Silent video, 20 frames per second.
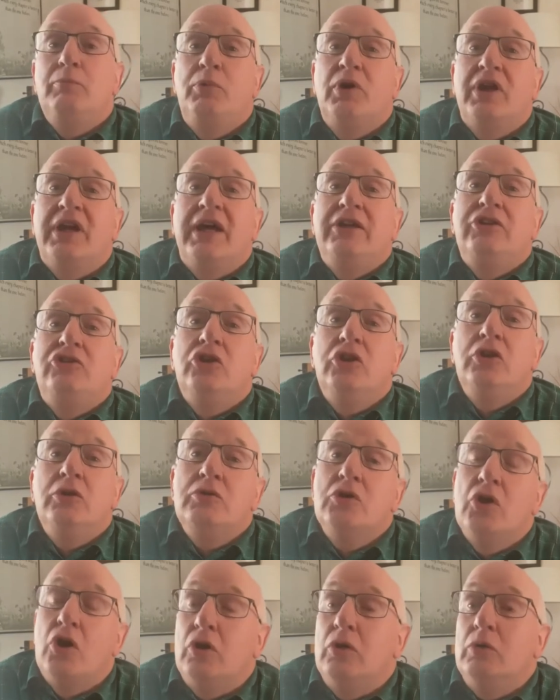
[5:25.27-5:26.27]
but I
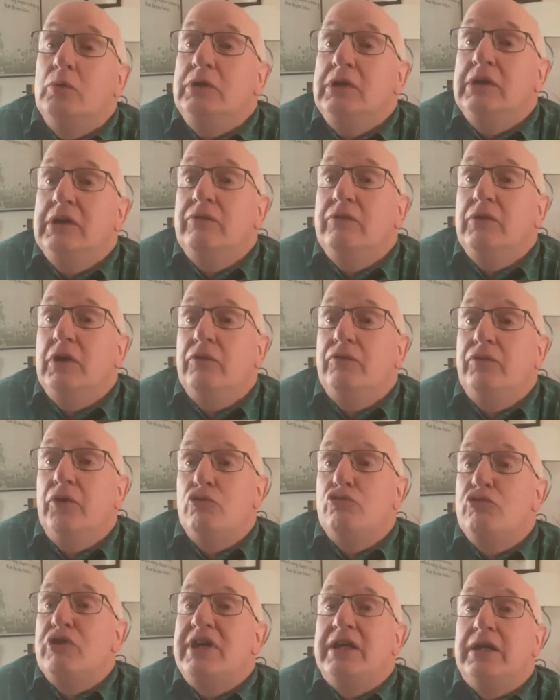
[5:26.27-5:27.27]
do know
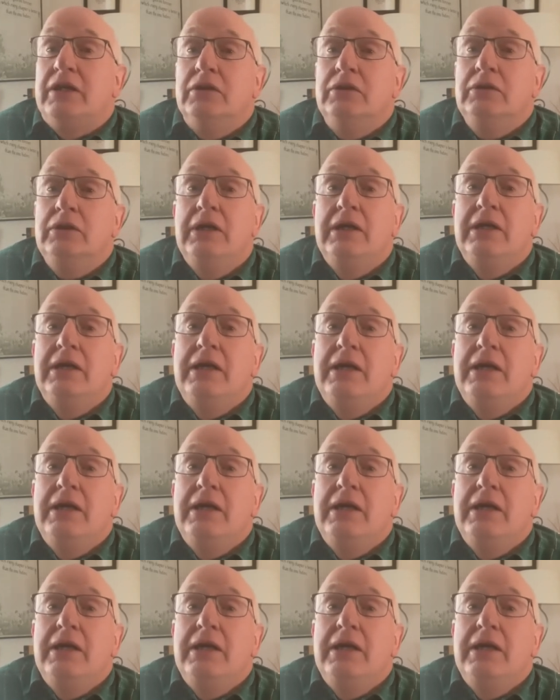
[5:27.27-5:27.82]
for real